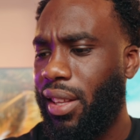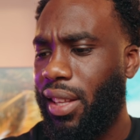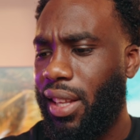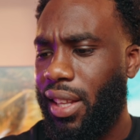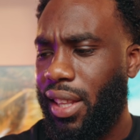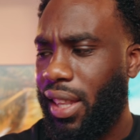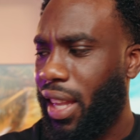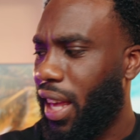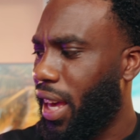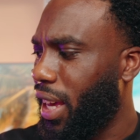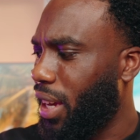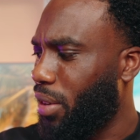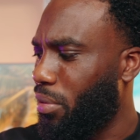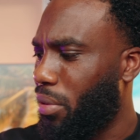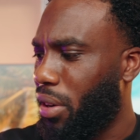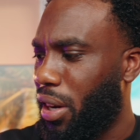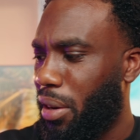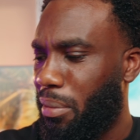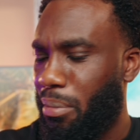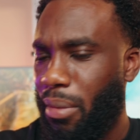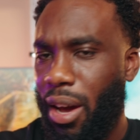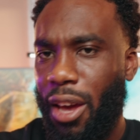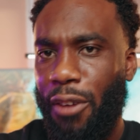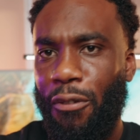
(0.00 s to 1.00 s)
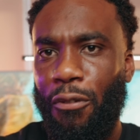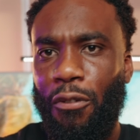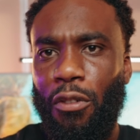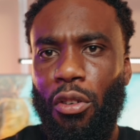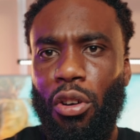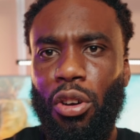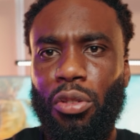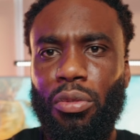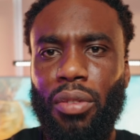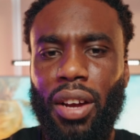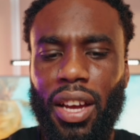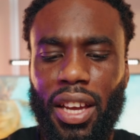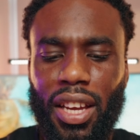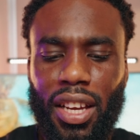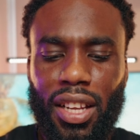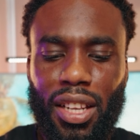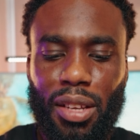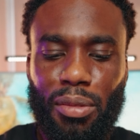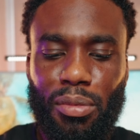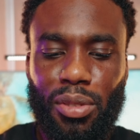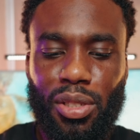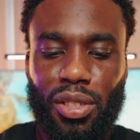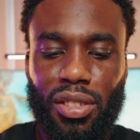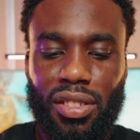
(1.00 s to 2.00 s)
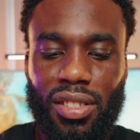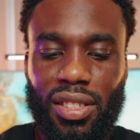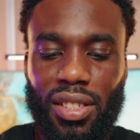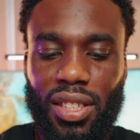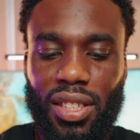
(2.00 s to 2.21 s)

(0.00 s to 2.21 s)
like what, my phone right here. Let me just